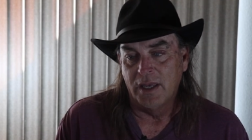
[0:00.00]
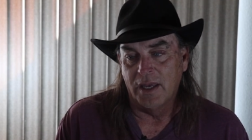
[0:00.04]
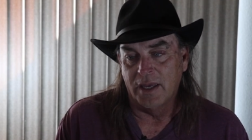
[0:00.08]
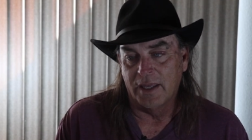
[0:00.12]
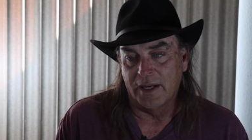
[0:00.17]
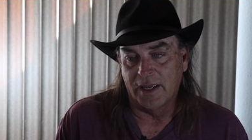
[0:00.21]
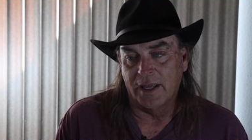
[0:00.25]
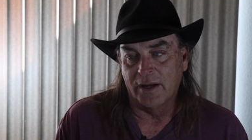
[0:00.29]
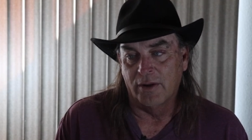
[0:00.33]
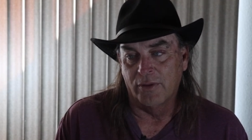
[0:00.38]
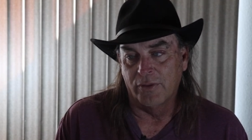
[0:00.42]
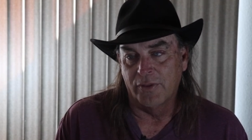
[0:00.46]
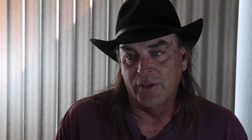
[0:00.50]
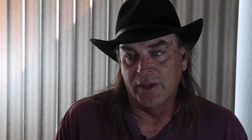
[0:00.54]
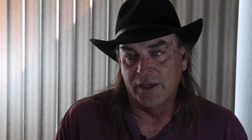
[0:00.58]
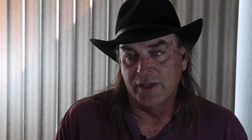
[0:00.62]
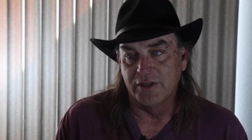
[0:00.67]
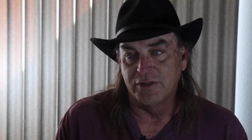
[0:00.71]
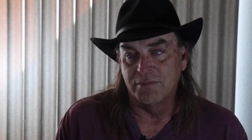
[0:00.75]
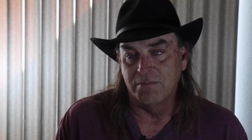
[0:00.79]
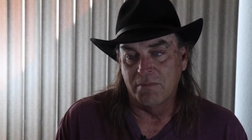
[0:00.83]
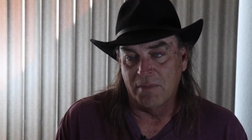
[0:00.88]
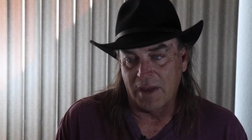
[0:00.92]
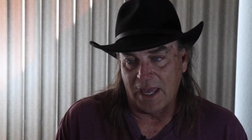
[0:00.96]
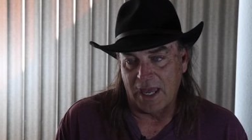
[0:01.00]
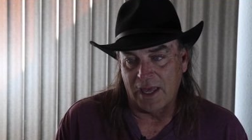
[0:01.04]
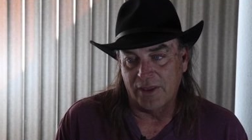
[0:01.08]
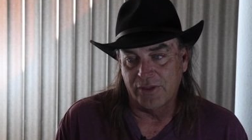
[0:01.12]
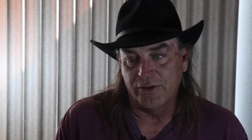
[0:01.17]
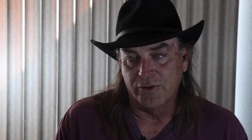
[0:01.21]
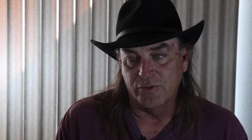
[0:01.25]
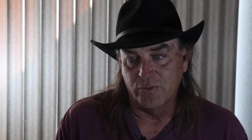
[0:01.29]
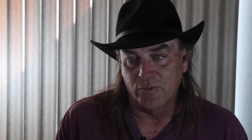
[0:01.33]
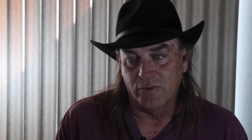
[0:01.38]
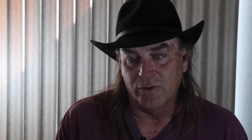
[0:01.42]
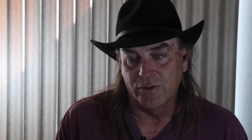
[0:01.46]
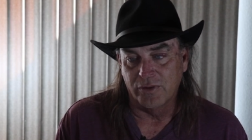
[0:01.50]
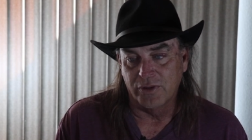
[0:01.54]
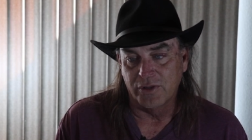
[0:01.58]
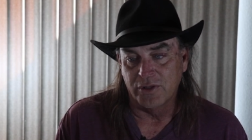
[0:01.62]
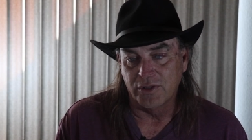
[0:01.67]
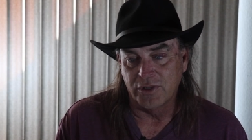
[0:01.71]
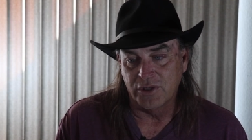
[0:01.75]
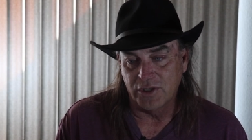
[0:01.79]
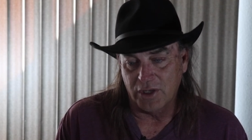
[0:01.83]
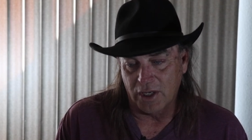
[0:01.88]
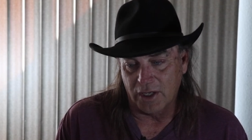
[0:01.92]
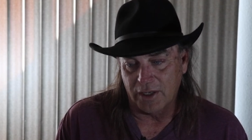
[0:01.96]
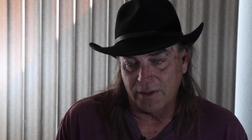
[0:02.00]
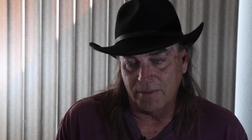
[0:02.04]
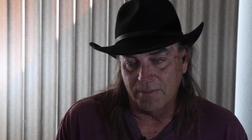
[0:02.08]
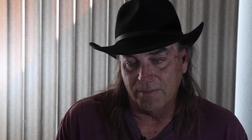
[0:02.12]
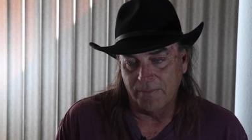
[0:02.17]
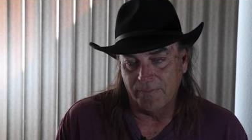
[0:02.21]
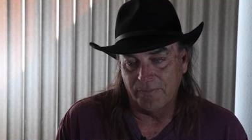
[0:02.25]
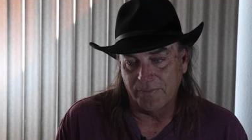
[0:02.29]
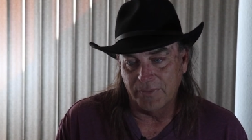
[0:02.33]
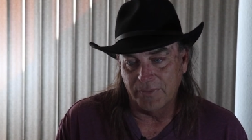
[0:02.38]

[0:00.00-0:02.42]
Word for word: And I don't think his math is worth a shit.